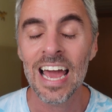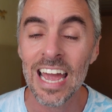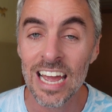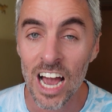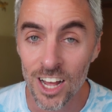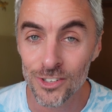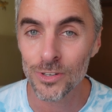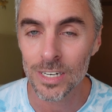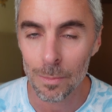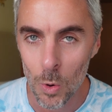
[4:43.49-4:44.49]

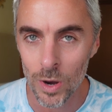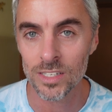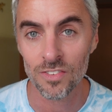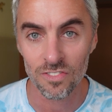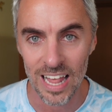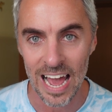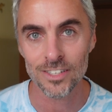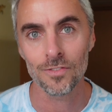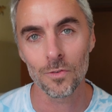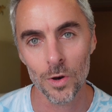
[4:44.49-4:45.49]
100 points
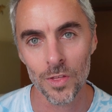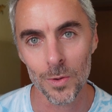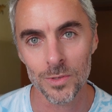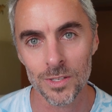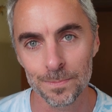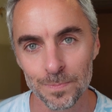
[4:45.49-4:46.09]
flat for those.